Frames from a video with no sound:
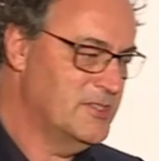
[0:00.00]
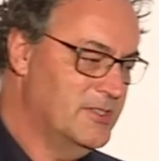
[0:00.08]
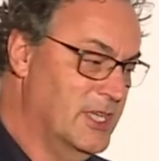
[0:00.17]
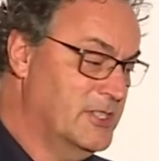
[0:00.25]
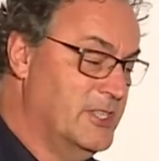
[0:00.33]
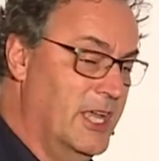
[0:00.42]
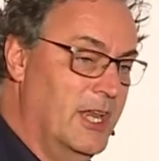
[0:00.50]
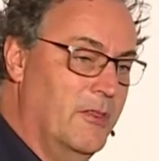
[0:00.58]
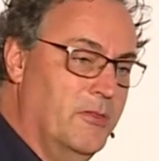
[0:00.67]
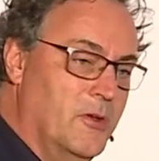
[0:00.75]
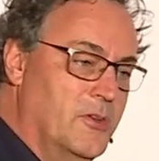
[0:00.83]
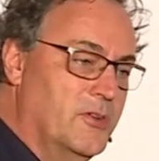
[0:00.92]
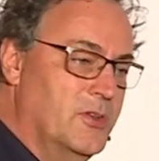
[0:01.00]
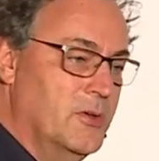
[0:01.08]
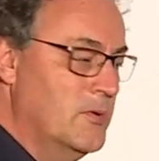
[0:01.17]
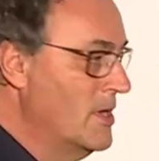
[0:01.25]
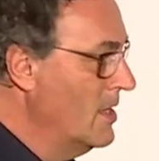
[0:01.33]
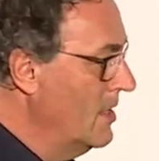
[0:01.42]
16,
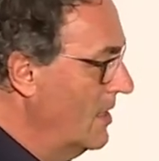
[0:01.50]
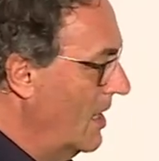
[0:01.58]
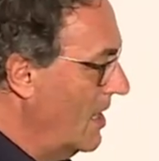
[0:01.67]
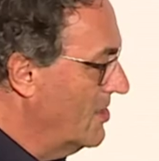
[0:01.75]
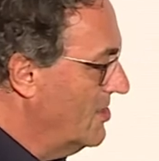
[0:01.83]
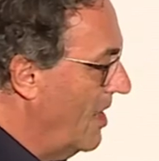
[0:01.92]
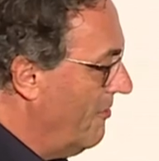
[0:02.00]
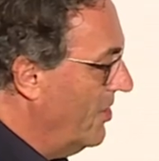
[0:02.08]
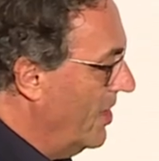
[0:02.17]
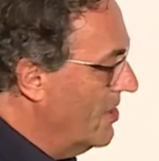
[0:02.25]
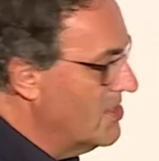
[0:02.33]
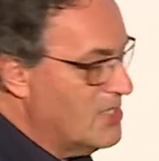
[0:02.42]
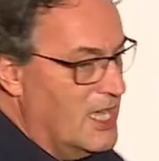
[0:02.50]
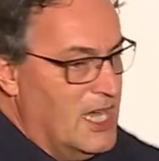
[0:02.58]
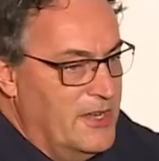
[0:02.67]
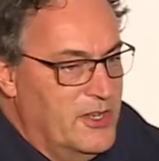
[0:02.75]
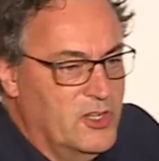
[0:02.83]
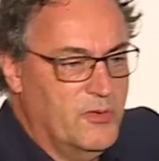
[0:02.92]
32, in 7 years,
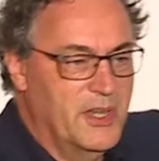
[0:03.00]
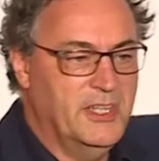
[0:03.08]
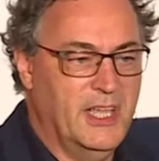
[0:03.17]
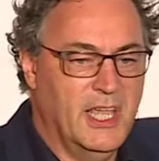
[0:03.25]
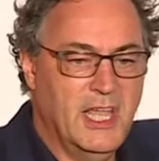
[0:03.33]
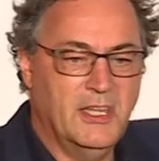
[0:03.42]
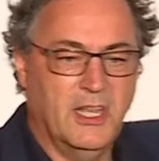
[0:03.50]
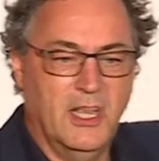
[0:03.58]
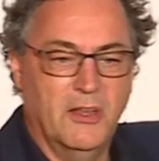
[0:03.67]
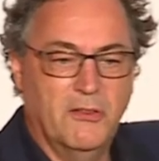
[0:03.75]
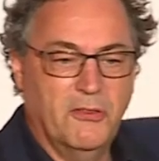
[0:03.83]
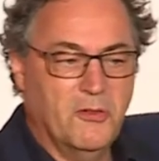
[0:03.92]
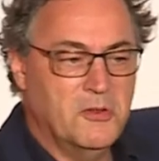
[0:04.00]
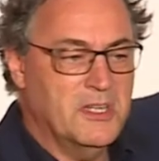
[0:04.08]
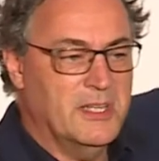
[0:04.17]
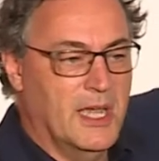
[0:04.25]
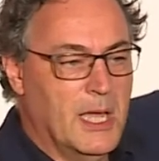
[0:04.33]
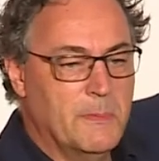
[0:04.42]
128, in 30
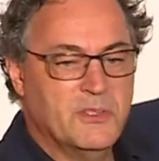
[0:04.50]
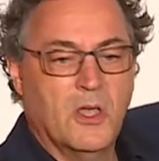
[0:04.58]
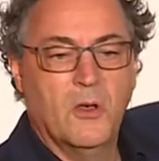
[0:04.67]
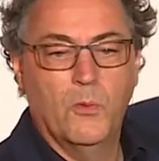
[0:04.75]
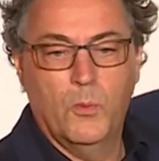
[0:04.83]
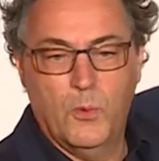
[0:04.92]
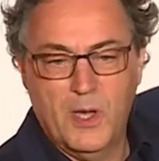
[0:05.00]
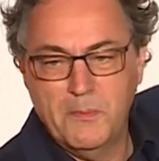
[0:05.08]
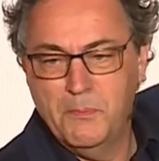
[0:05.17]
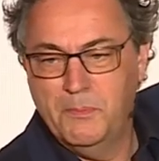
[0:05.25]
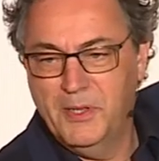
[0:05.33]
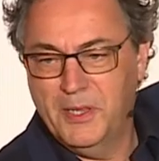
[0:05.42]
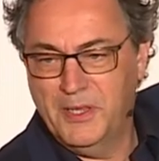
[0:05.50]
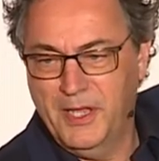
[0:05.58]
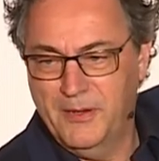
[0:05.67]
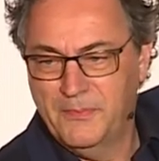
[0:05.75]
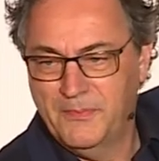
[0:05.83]
times, 1 billion.